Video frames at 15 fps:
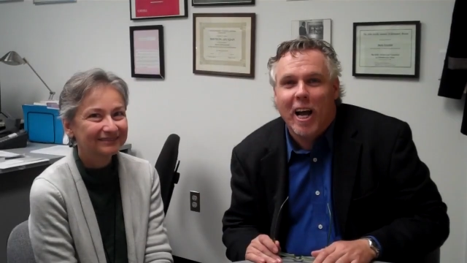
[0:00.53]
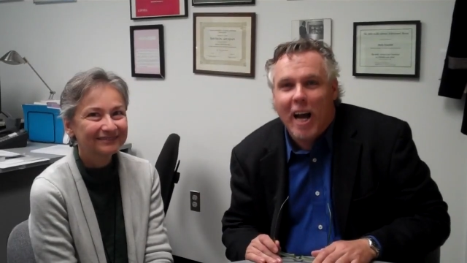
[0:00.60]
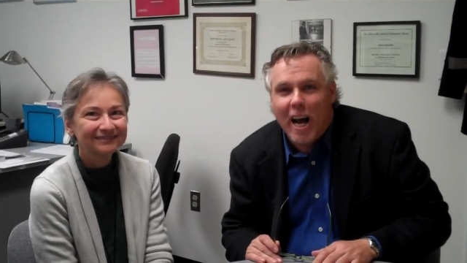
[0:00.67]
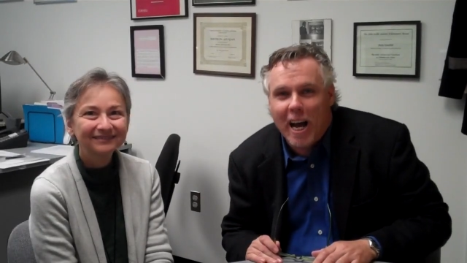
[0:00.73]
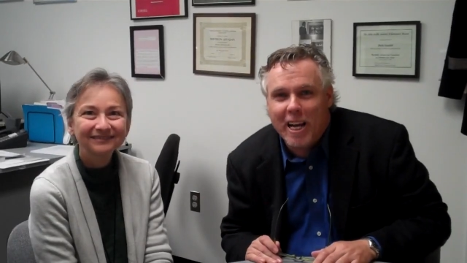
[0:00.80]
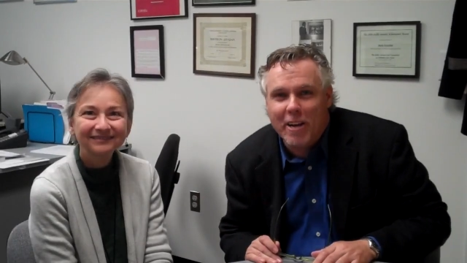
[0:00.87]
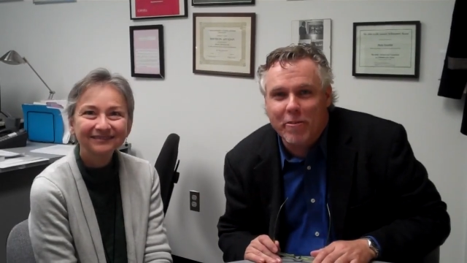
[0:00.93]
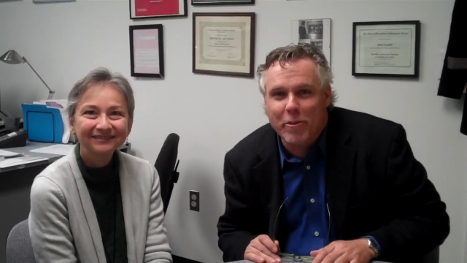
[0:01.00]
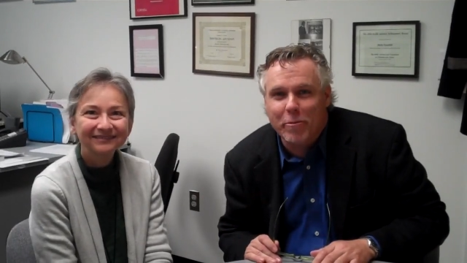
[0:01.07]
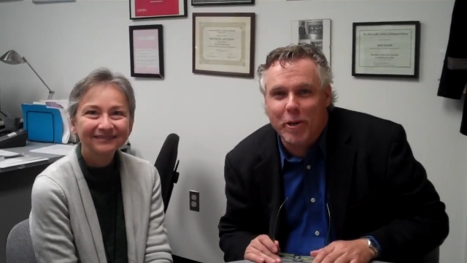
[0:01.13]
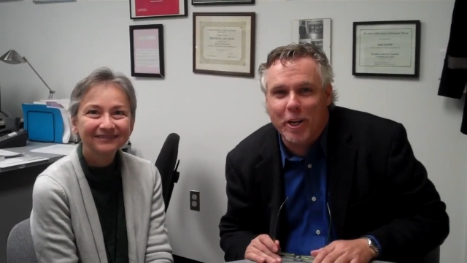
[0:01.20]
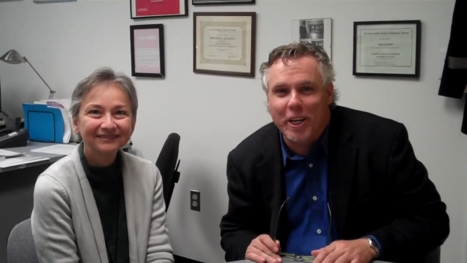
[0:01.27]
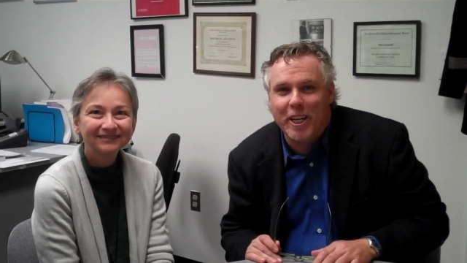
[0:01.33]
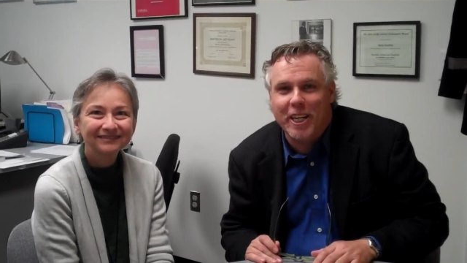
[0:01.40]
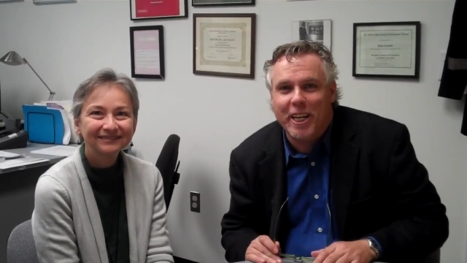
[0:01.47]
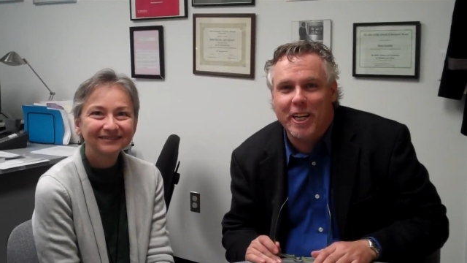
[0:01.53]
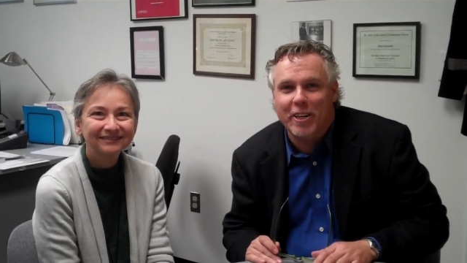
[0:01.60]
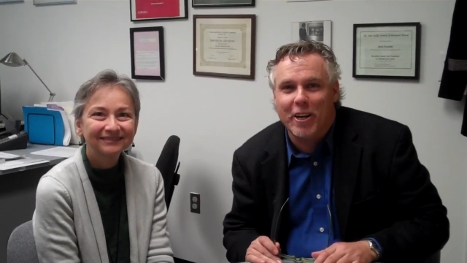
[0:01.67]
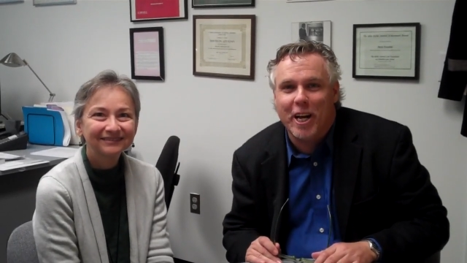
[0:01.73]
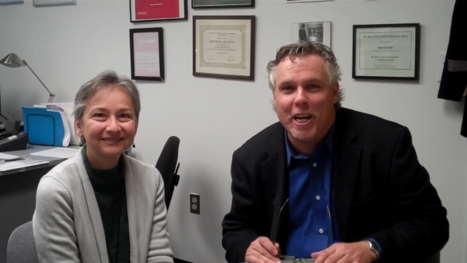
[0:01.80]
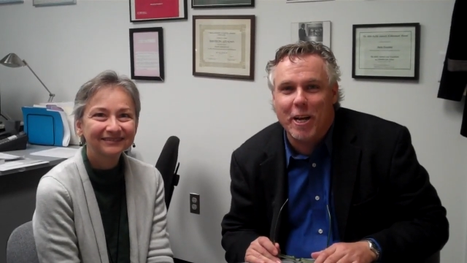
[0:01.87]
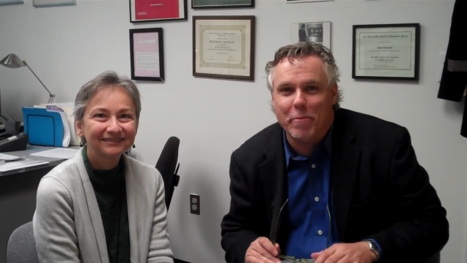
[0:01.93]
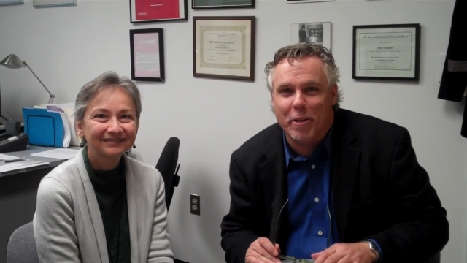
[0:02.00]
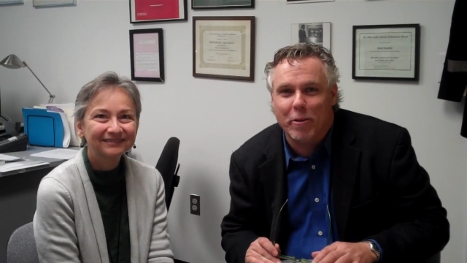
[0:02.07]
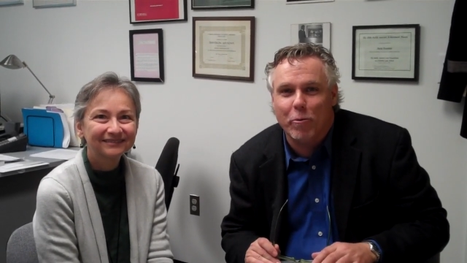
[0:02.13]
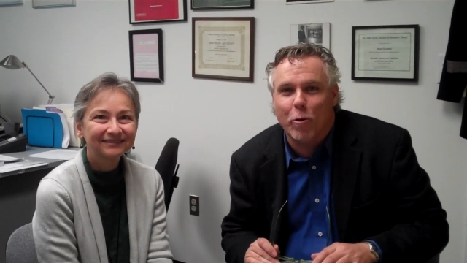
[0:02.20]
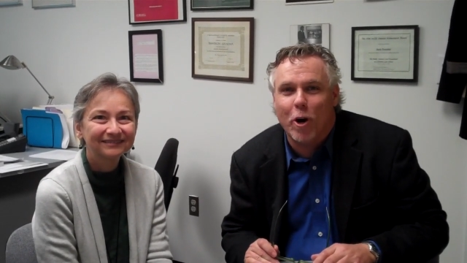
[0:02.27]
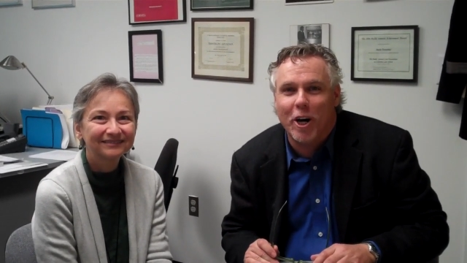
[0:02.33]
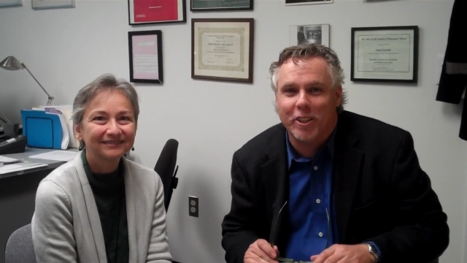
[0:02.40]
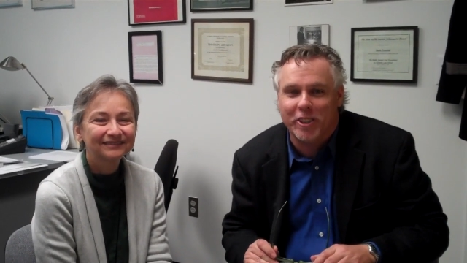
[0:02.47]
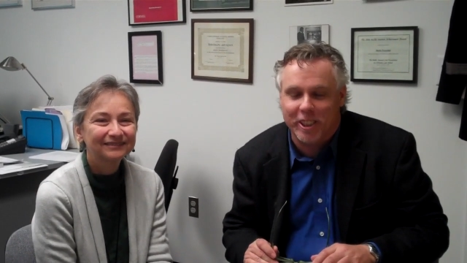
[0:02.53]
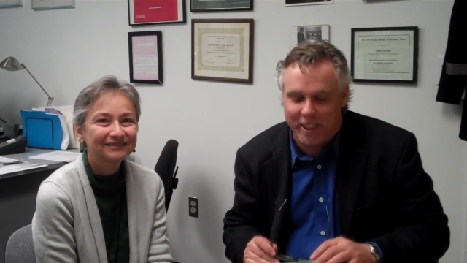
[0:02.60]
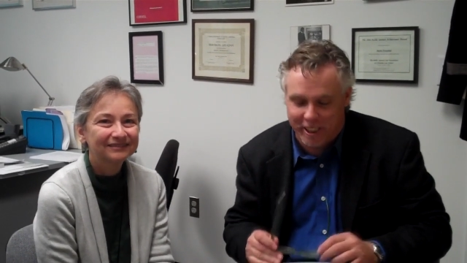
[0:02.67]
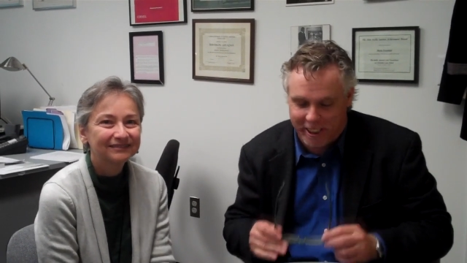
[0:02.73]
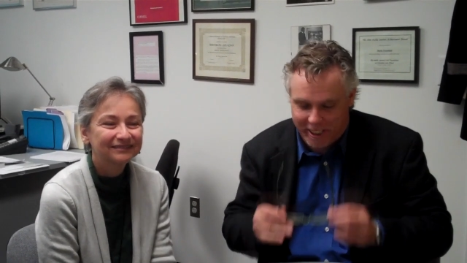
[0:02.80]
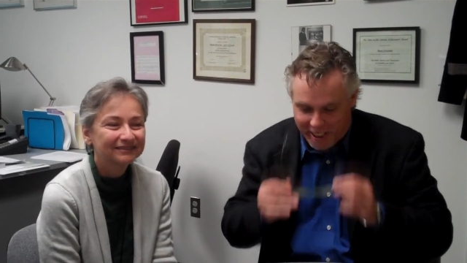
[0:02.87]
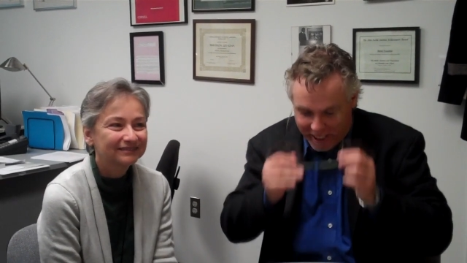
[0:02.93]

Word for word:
Speaker 1: Hi everybody, here I am in Washington,